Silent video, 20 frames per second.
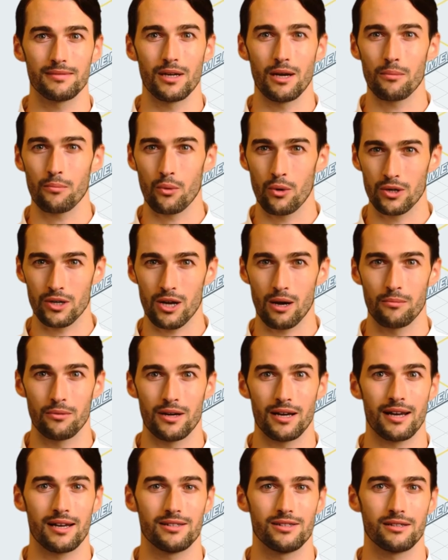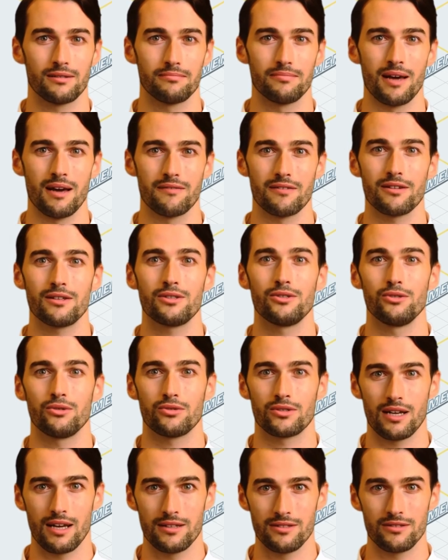A more comprehensive method is to
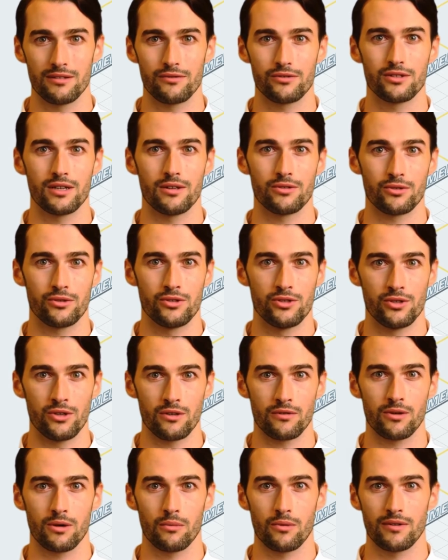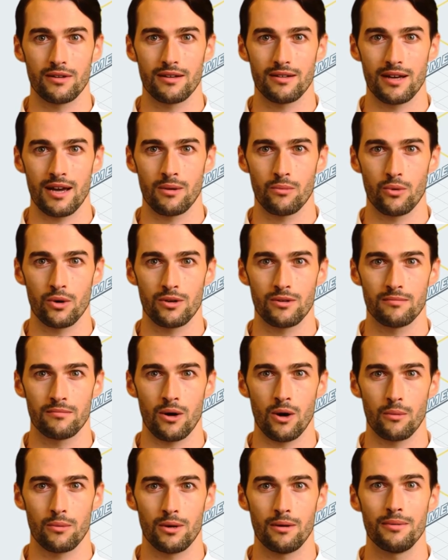test the vCenter server with a network
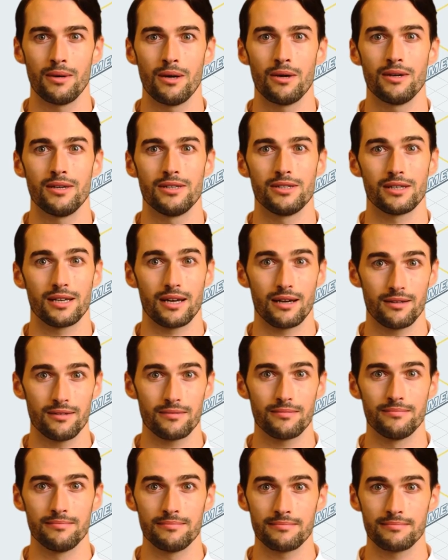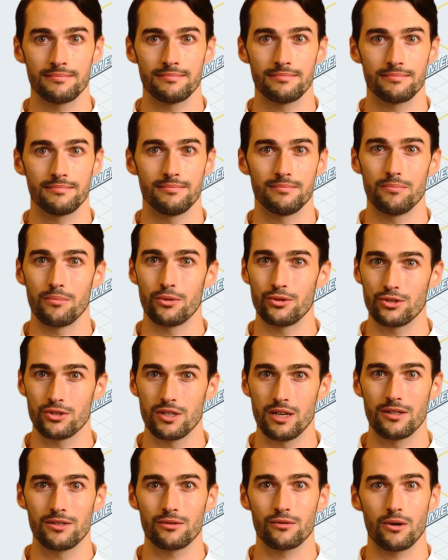vulnerability scanner, which
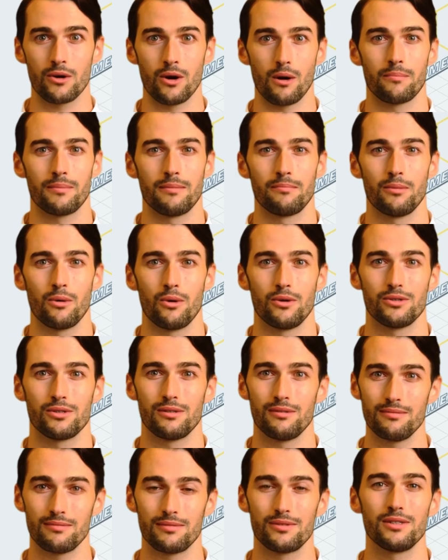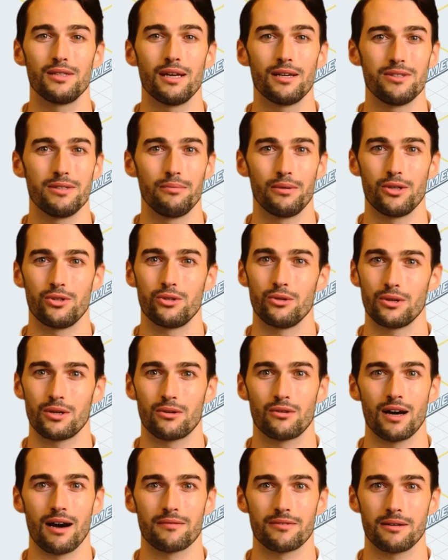checks for open ports, sends specially
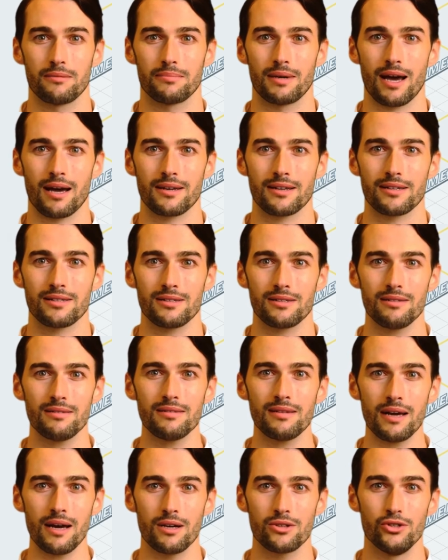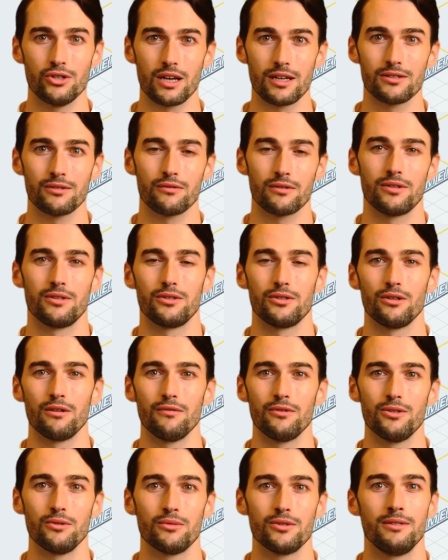crafted packets, and checks for the
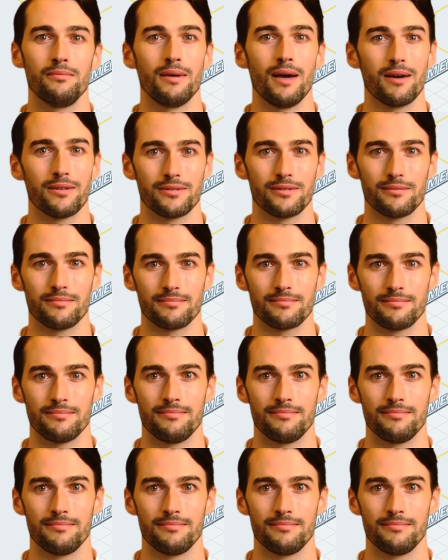server's response.